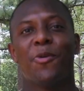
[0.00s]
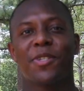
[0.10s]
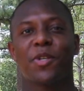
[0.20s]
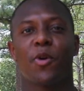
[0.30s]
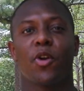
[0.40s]

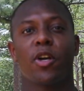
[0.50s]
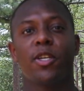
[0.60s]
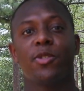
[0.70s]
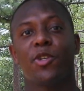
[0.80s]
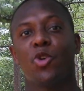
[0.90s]
What's going on,
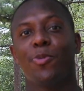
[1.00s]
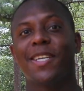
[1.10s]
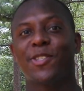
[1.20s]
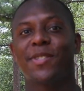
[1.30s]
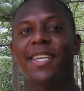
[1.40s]
YouTube?
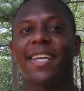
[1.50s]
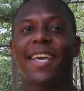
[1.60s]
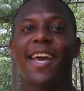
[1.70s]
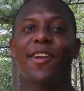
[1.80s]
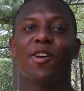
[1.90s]
It's Lieutenant
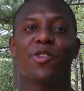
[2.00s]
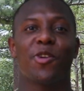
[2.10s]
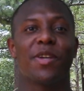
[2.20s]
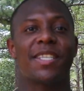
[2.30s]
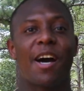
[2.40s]
Cade, also
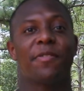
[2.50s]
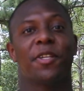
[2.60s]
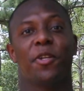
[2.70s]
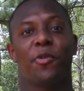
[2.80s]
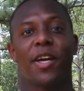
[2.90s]
known as Alvin
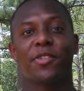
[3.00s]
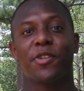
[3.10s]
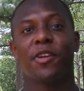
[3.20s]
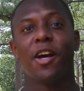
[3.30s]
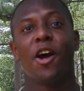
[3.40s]
the Director.